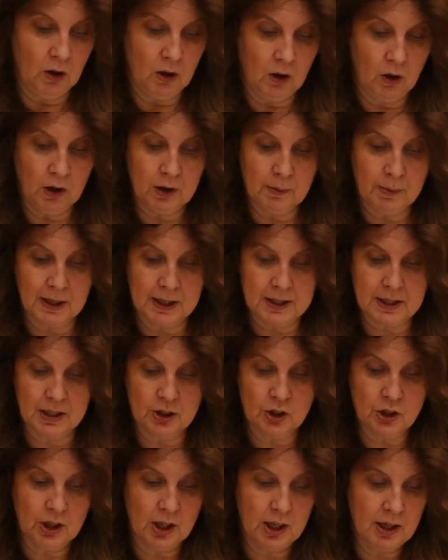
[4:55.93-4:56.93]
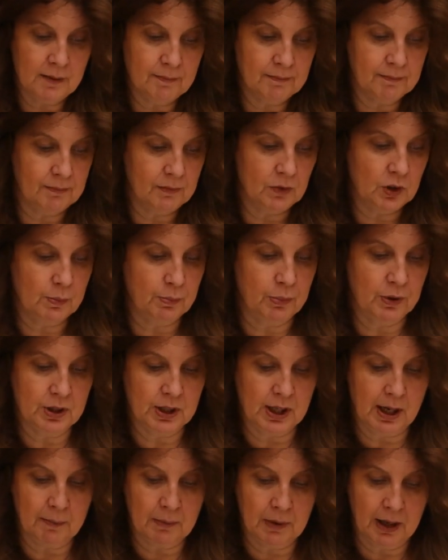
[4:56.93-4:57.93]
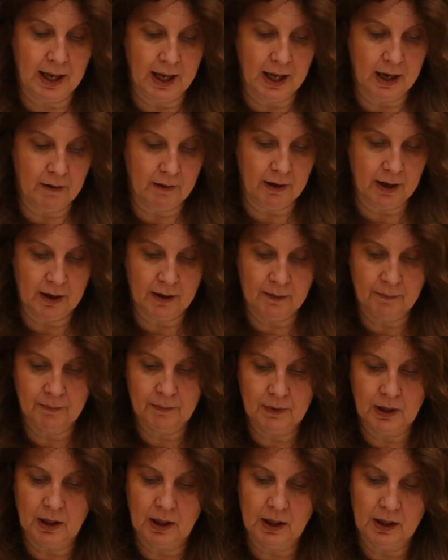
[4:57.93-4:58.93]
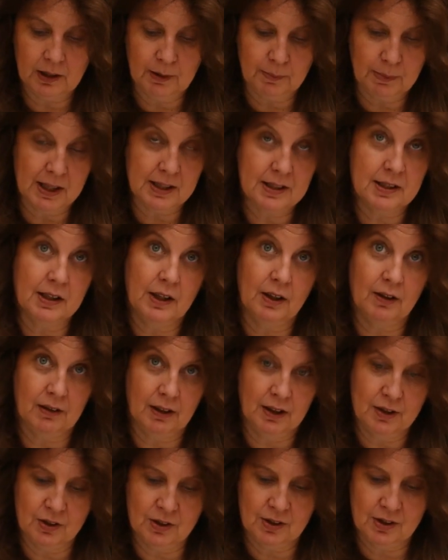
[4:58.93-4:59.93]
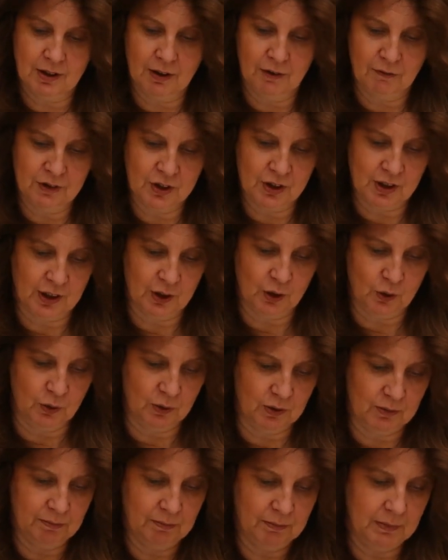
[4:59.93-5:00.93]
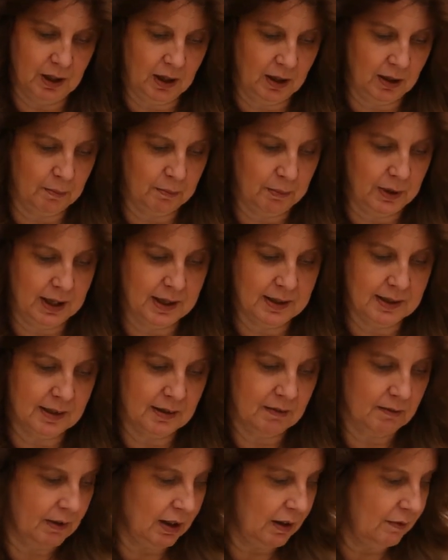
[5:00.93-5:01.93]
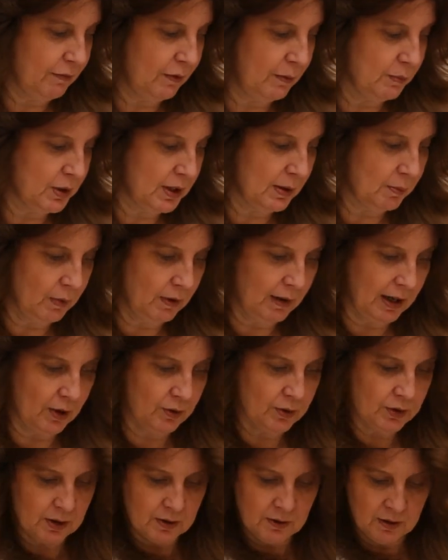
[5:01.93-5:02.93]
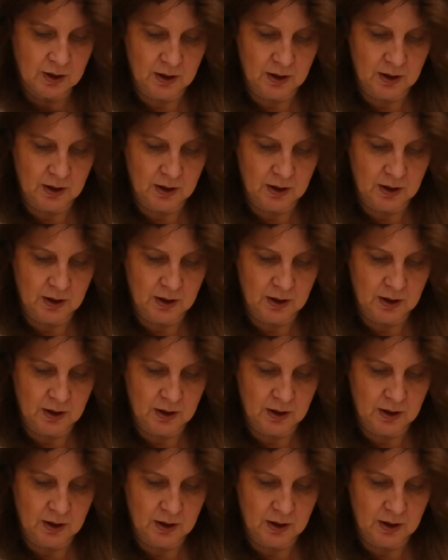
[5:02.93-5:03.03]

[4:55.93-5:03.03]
on a plastic sheet to protect my area, and the plastic is a recycled piece from somewhere else.